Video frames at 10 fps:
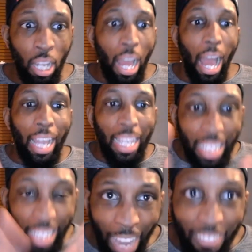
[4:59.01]
I can
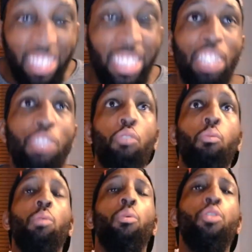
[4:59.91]
guarantee you we
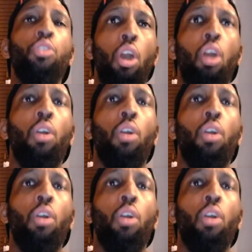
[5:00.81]
will not